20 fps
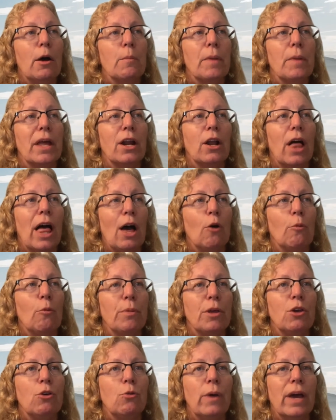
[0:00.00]
It'll help
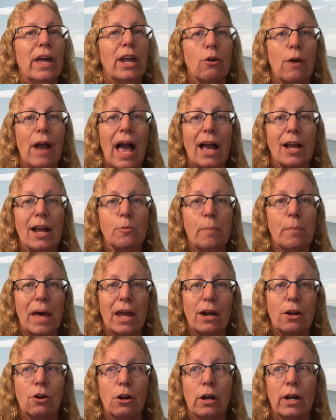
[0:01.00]
you interact
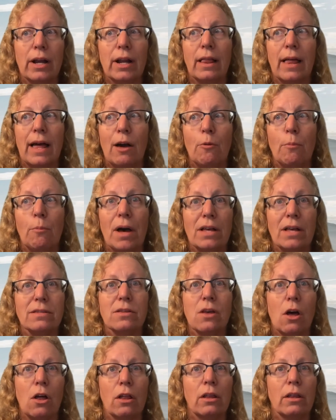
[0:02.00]
better. It'll help us
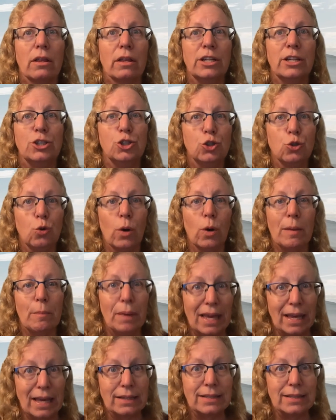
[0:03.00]
all enjoy
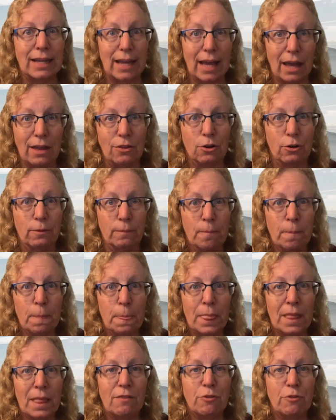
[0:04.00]
being together
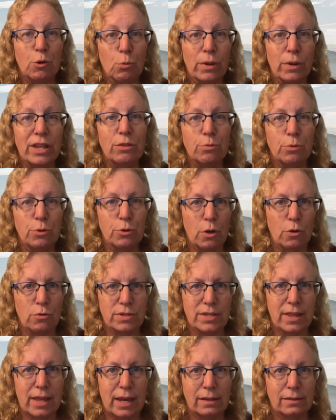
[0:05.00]
if you read through those
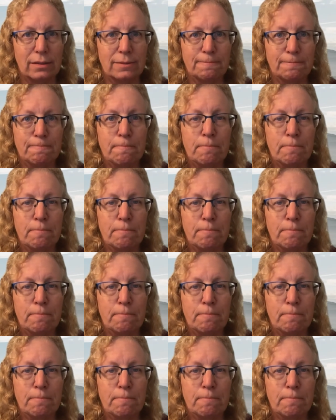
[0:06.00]
things.